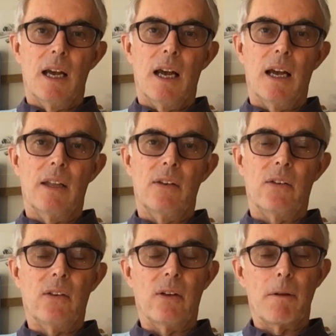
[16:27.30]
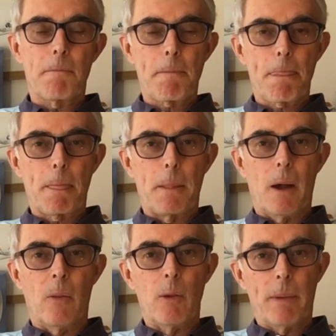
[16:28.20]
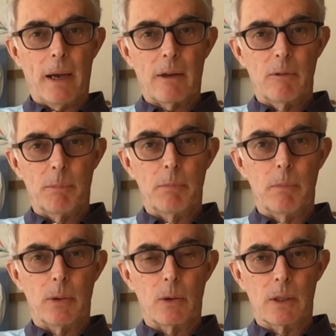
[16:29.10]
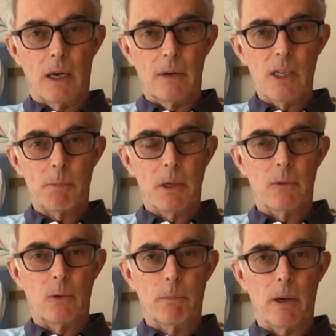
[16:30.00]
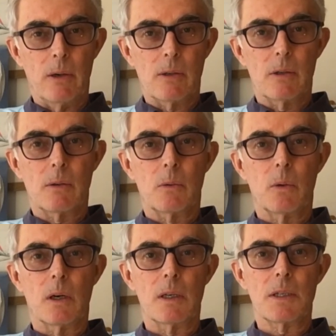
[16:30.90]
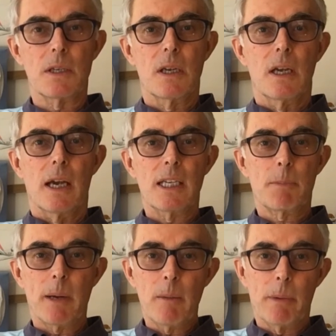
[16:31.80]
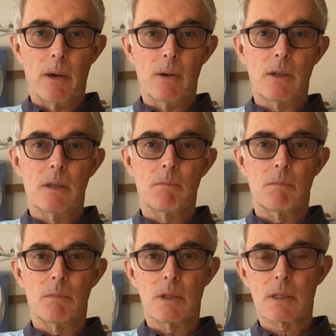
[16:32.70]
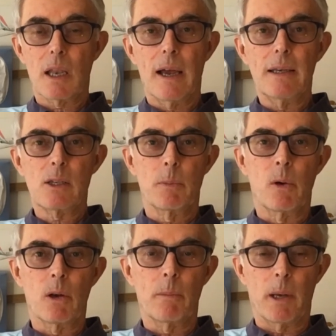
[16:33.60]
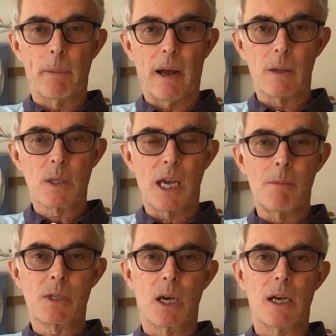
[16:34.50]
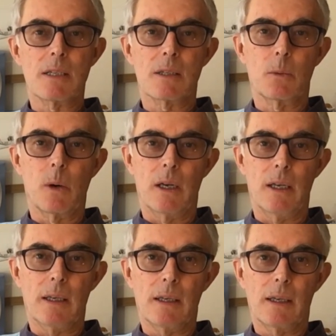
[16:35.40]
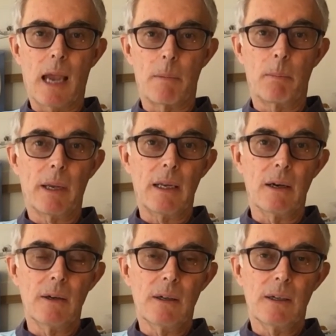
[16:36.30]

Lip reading: And on the back of Paul and Irene's beautiful boat was a speedboat, slightly smaller, but about the same size as the one in Cabapino.